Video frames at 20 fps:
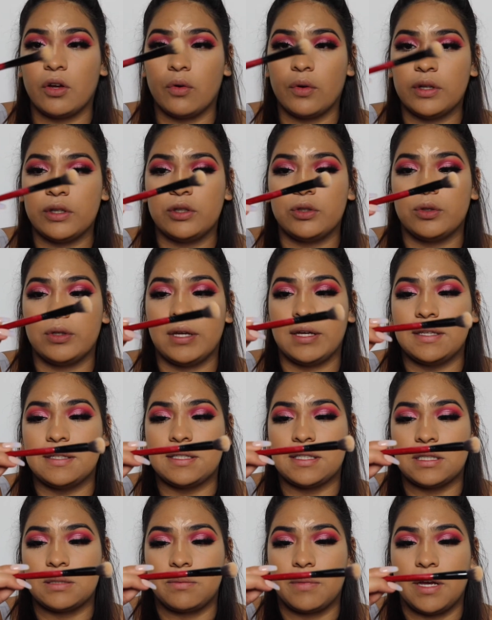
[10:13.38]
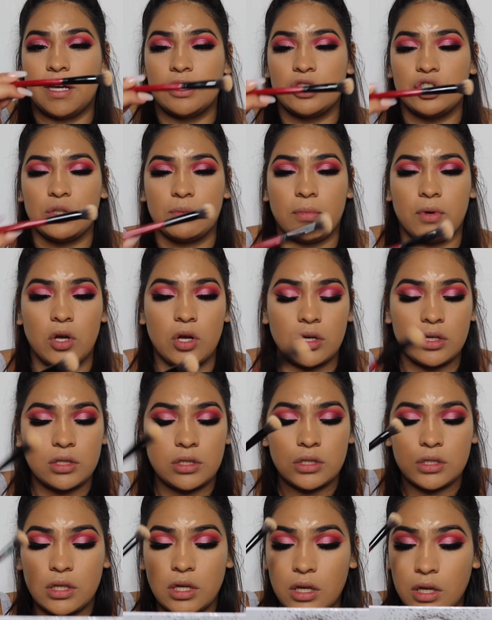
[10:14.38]
Go into a
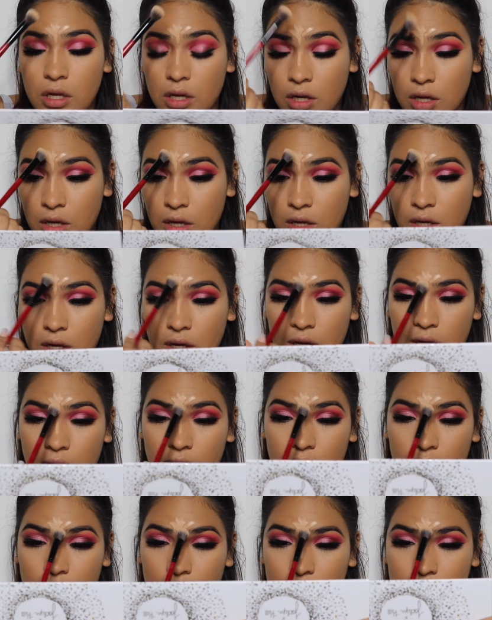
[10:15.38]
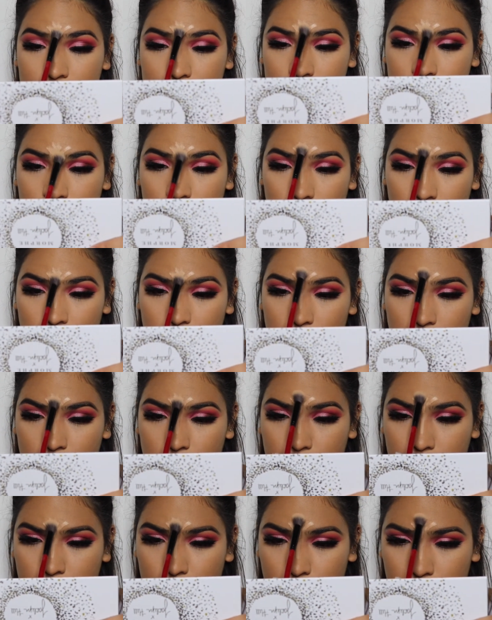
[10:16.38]
Smashbox. I think it's called the
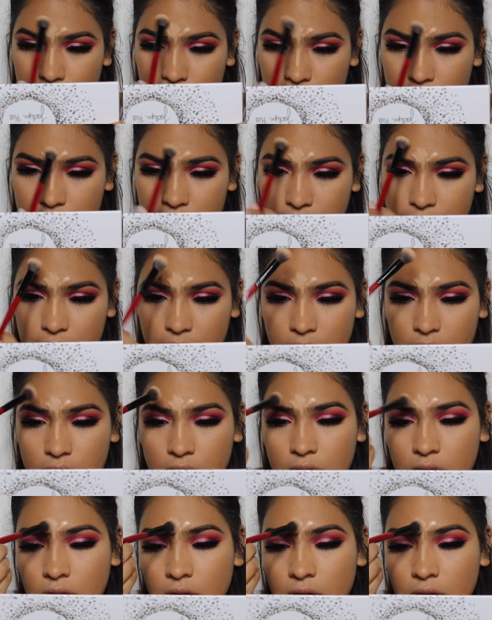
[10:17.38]
Blurring